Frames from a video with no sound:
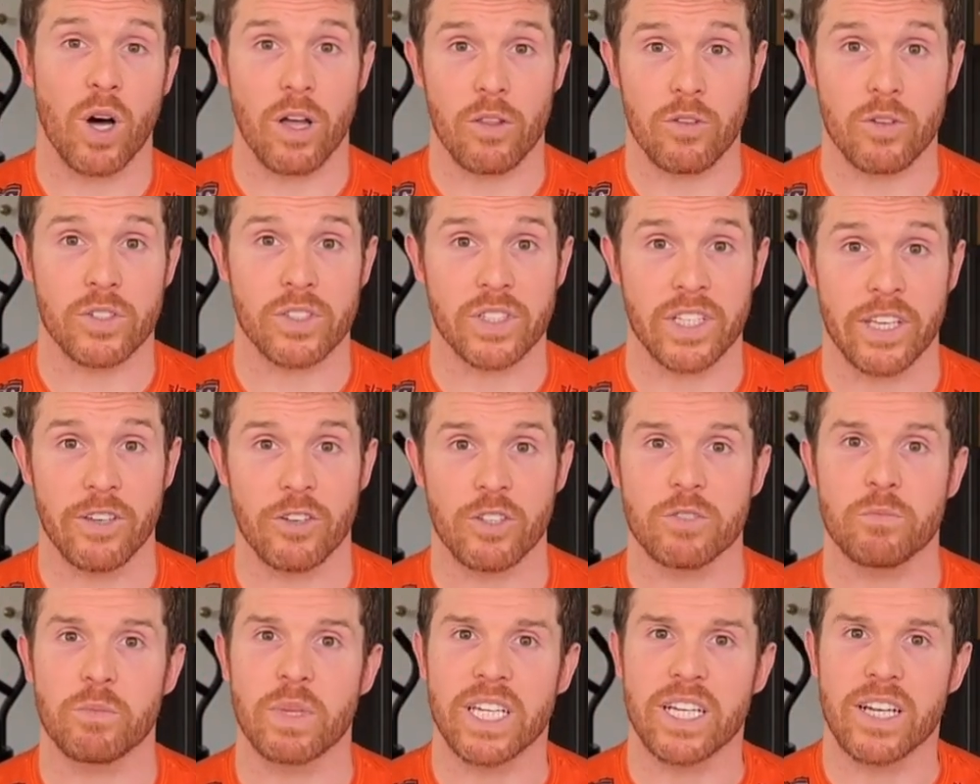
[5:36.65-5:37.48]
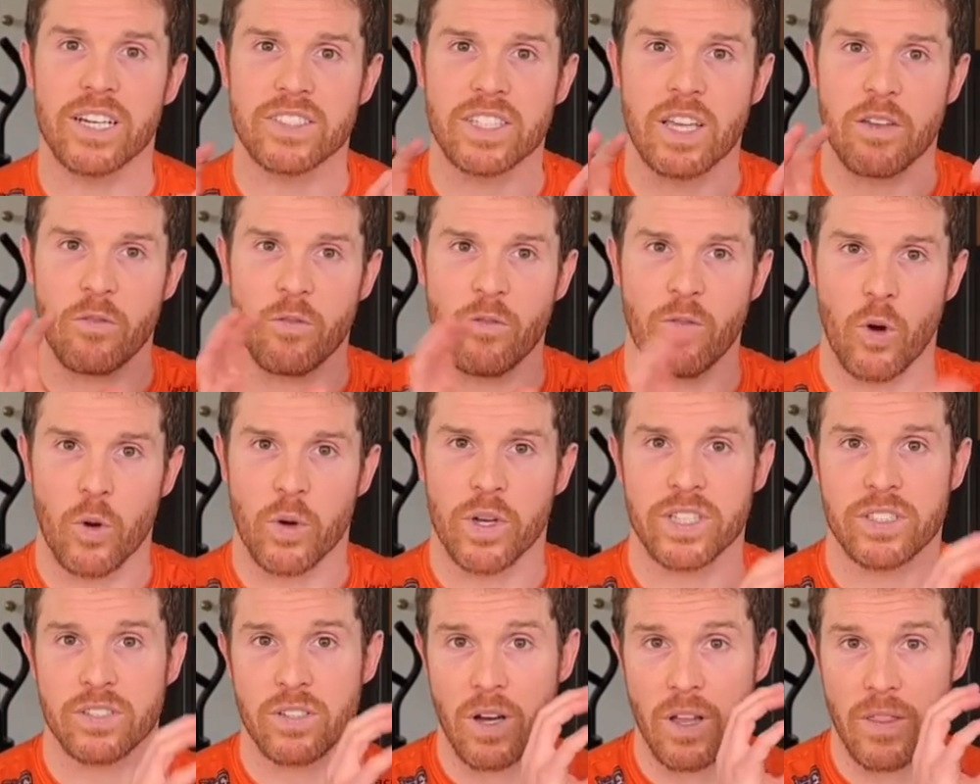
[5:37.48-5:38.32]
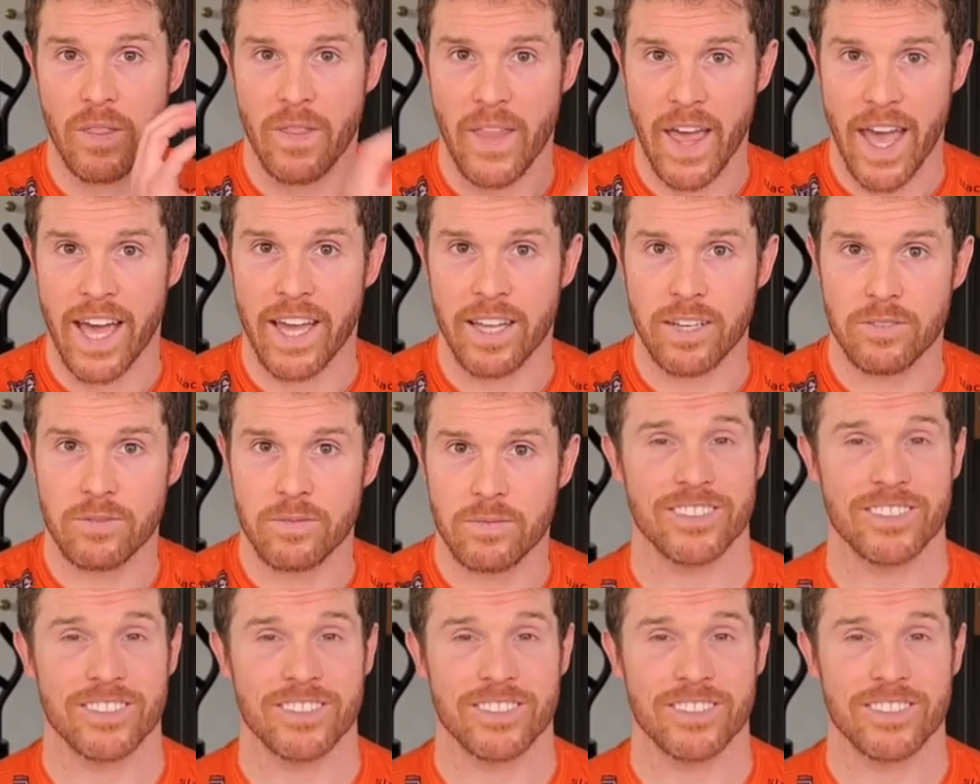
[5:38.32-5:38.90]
other skills because I focused on that.